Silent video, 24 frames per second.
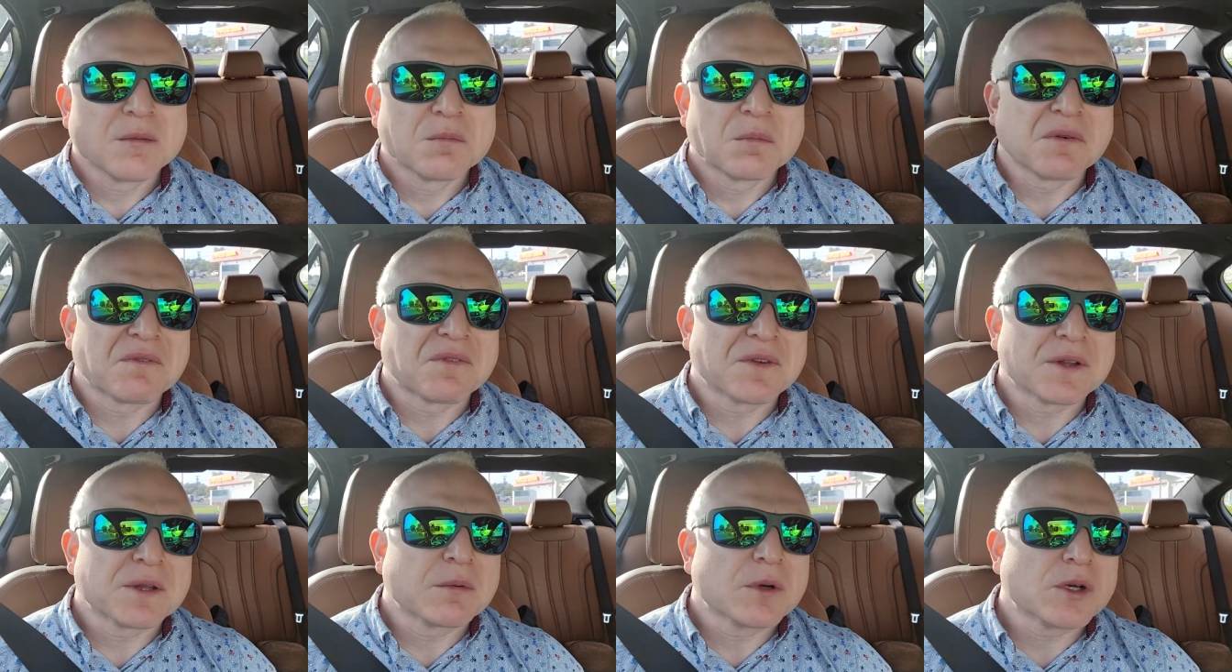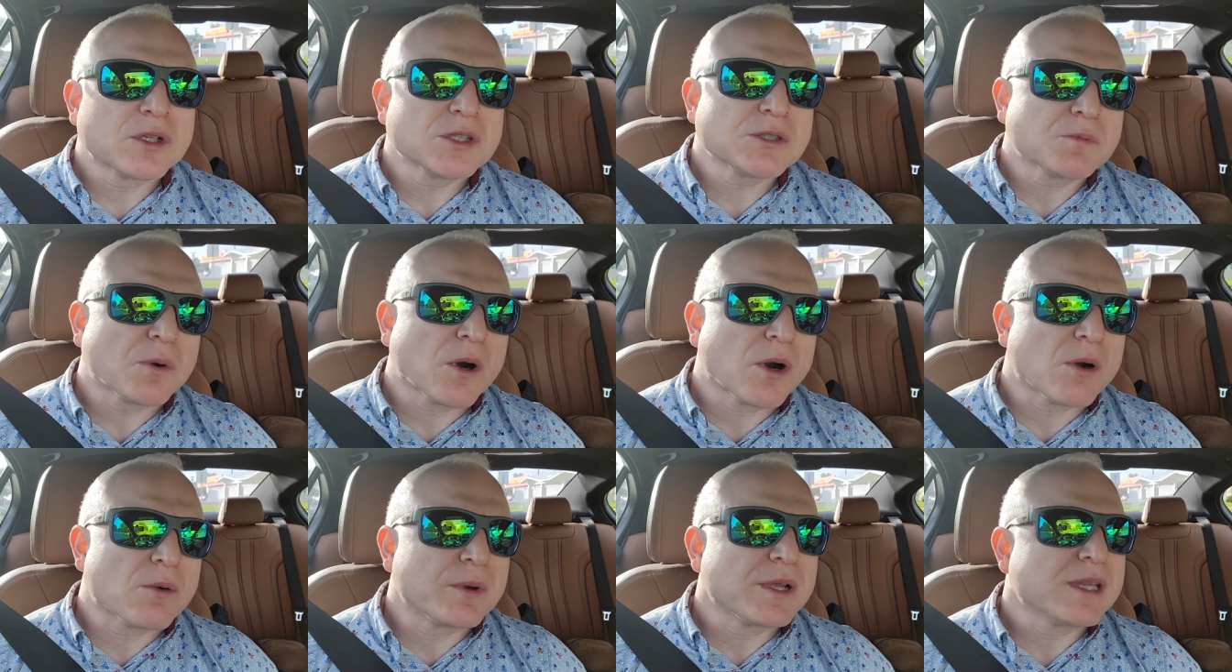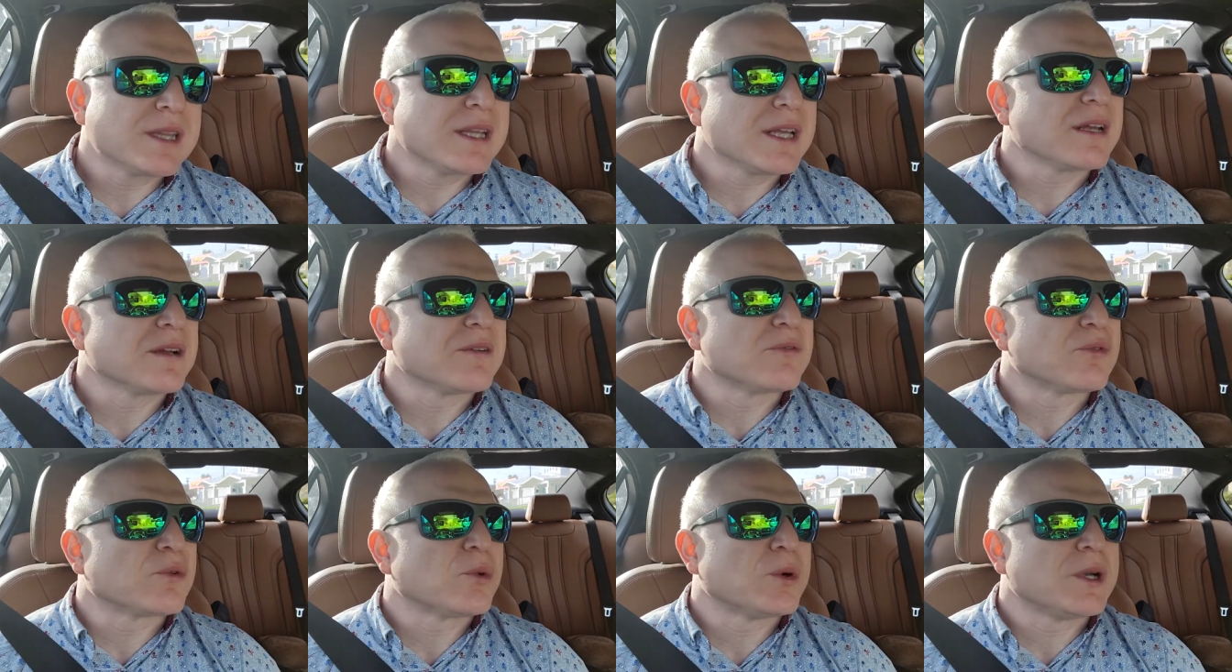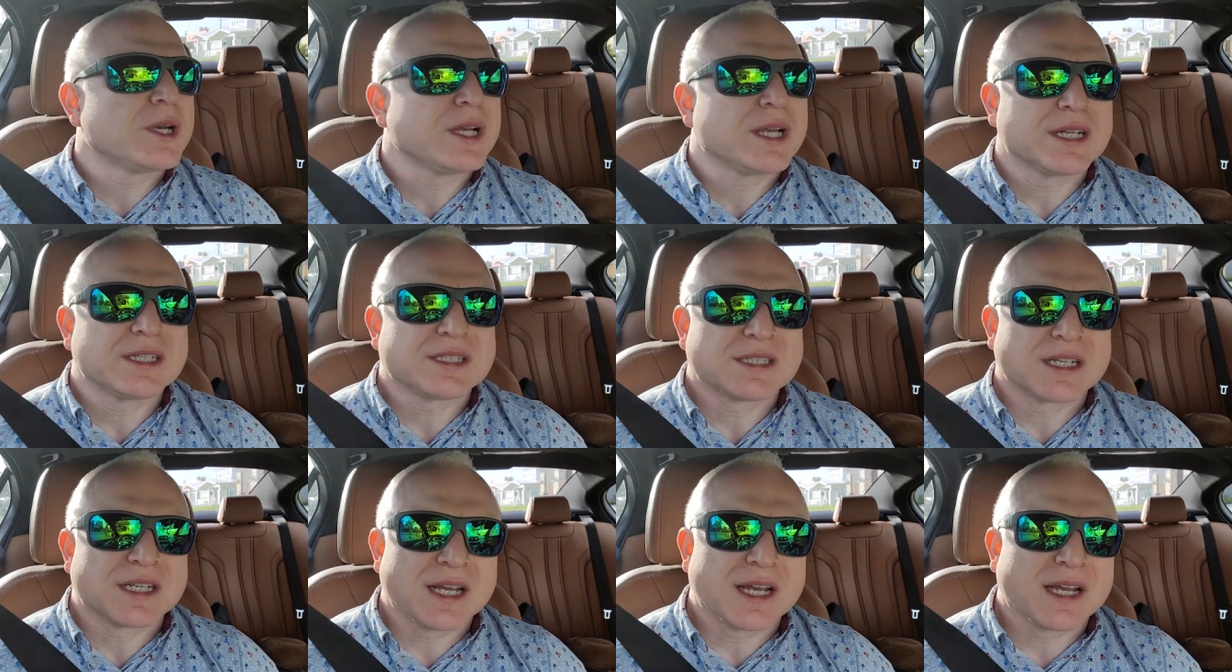But for the most part, we think of quitting
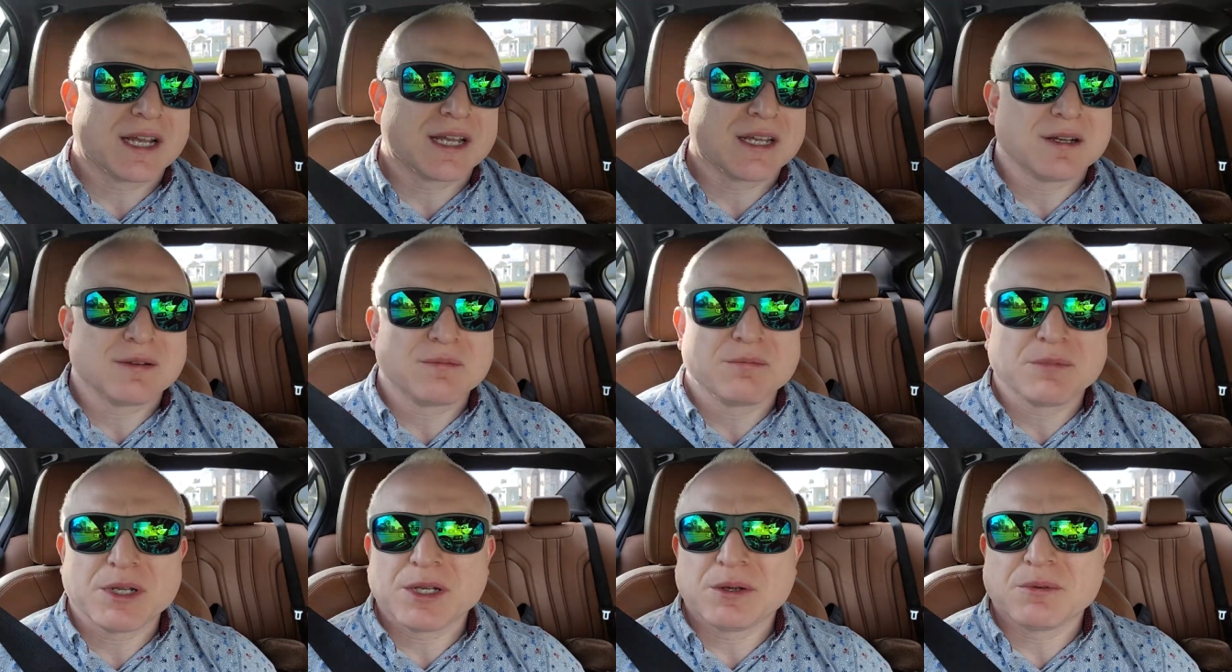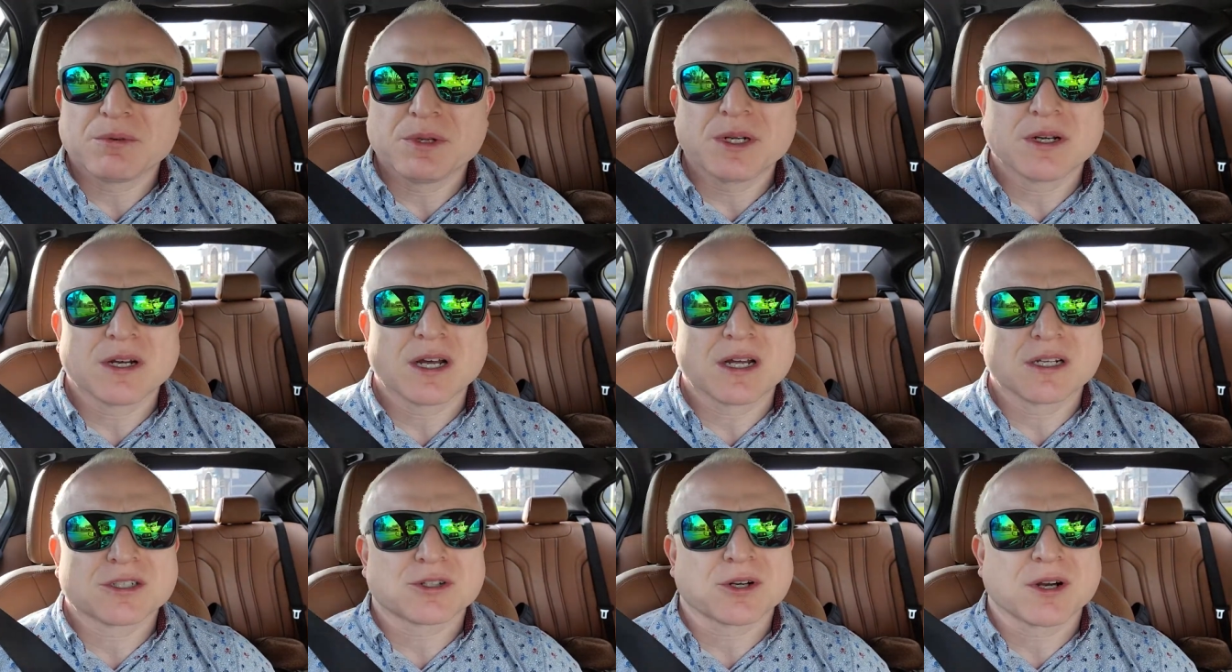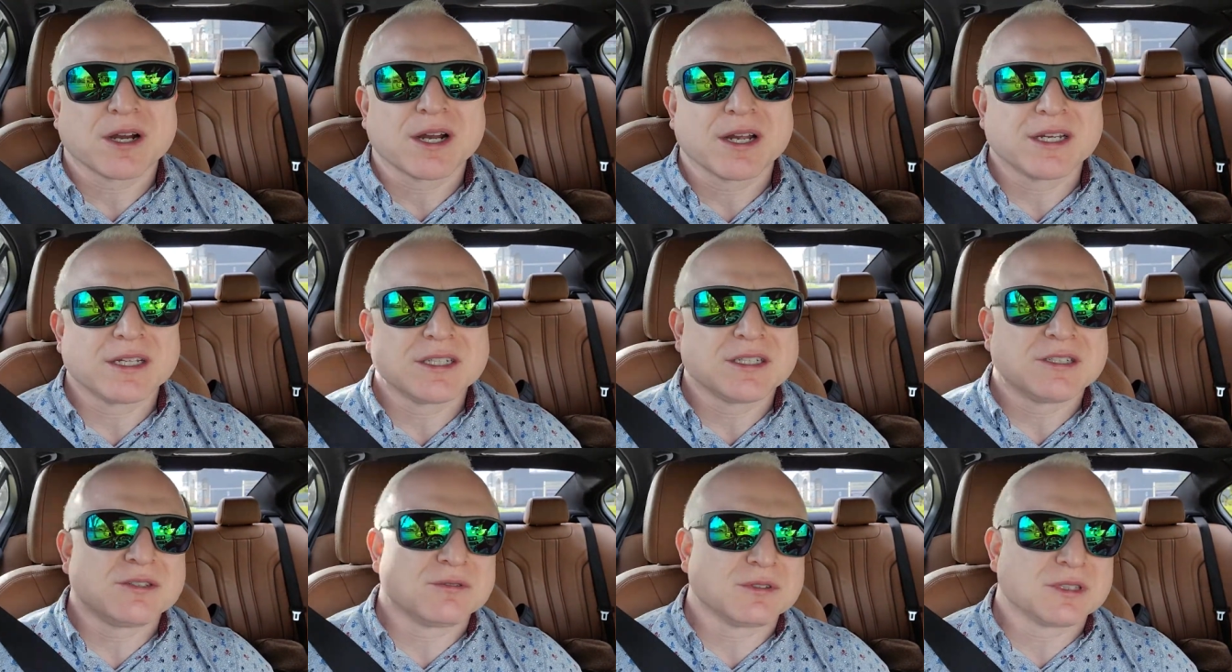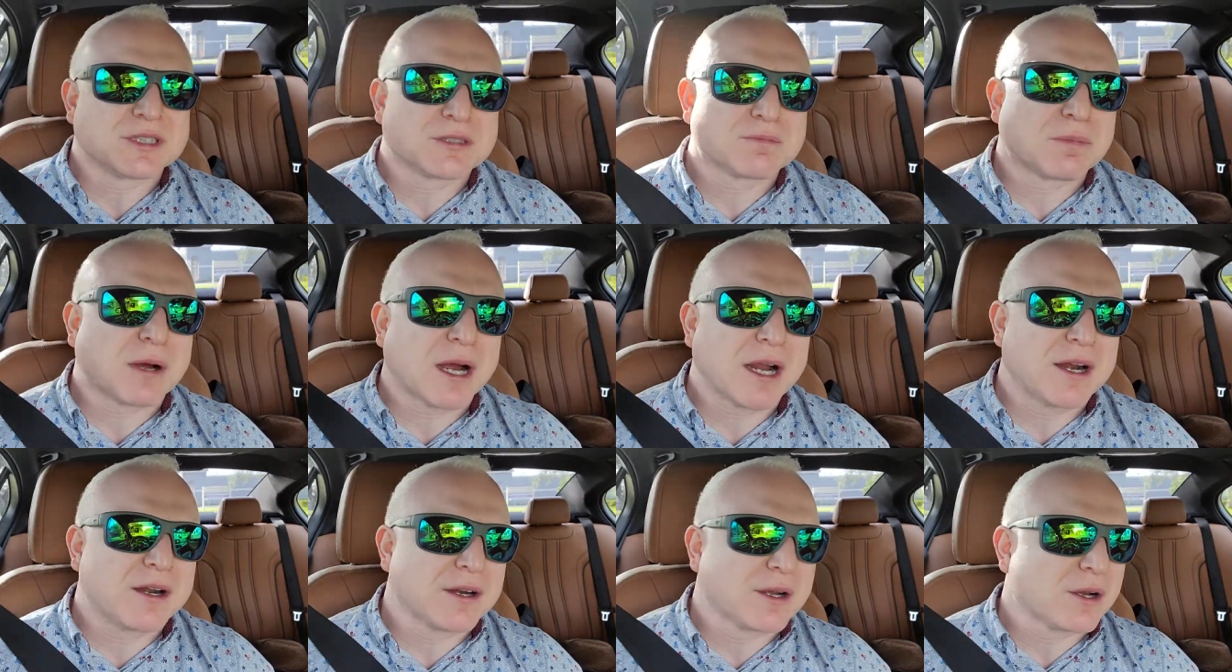as a negative, meaning we are not trying to
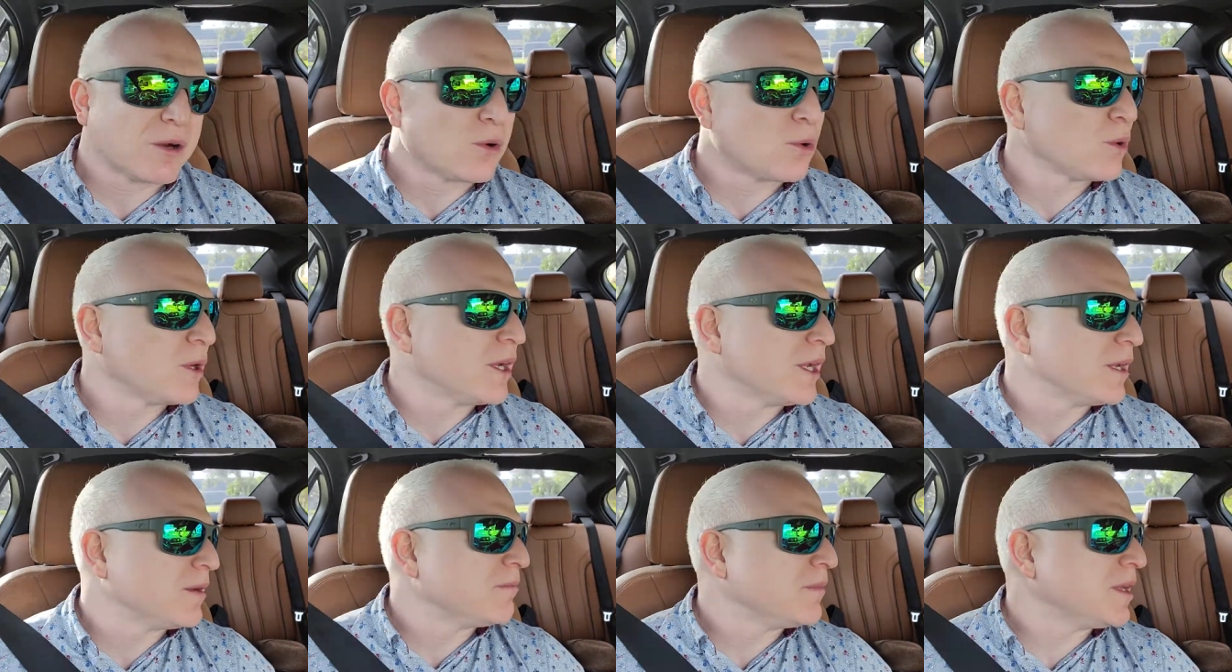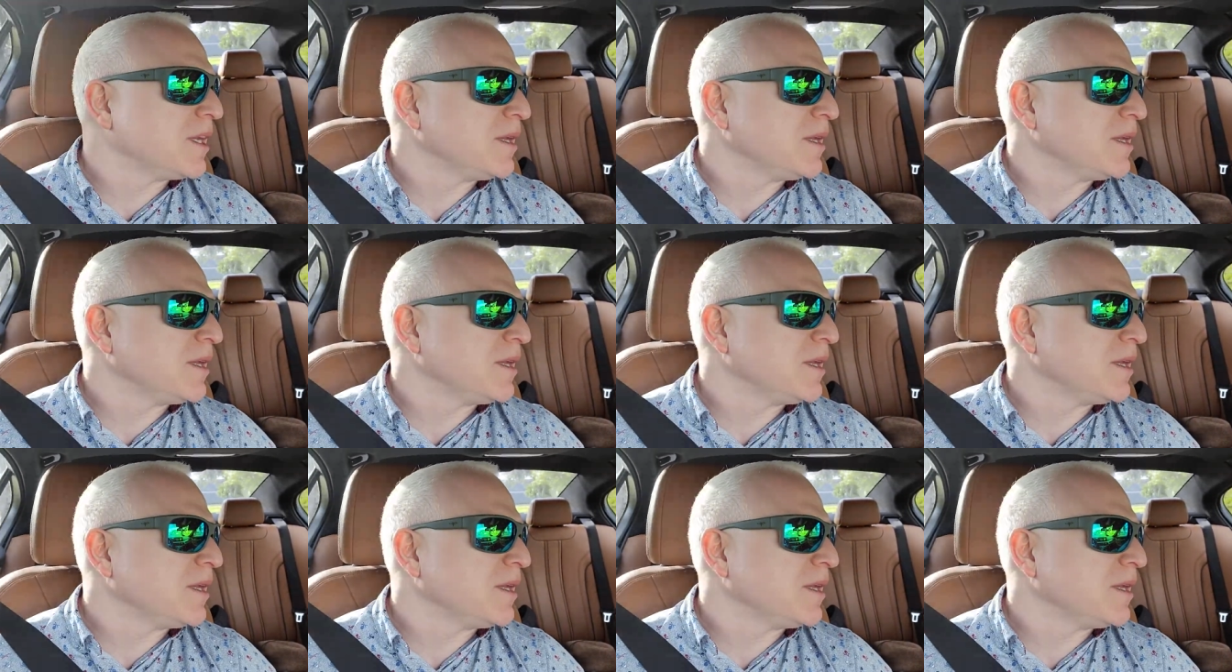aspire to quit.